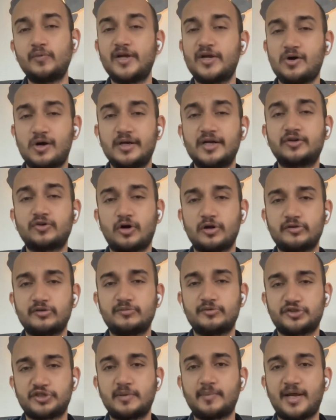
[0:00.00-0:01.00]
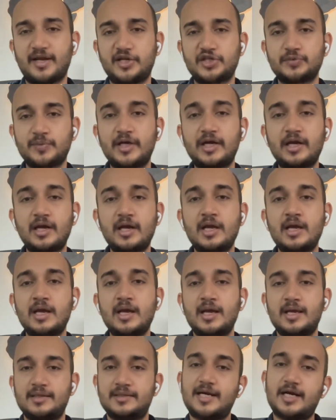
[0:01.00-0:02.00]
We call it contribution management.
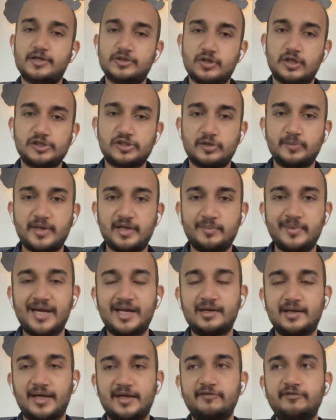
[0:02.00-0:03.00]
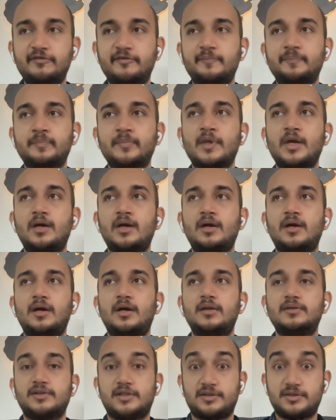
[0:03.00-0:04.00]
That has also been made live.
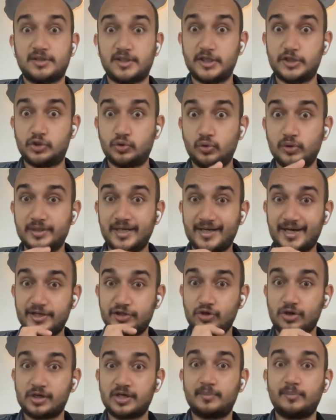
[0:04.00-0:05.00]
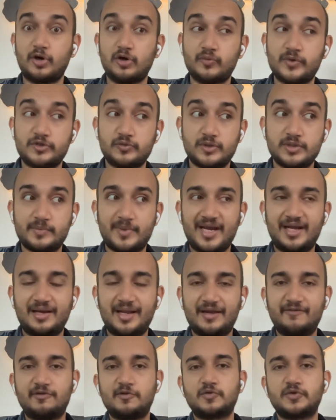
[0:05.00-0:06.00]
The third tool that I talked about, which was made
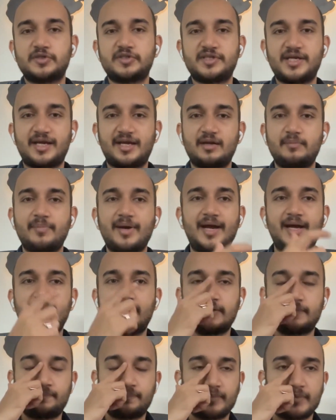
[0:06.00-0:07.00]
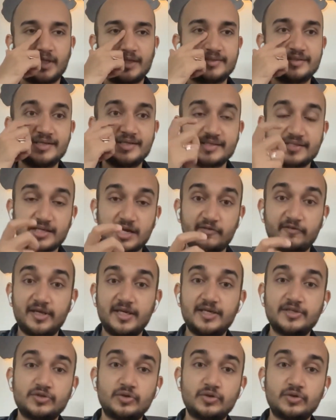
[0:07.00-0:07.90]
live, which was taken back, is discovery.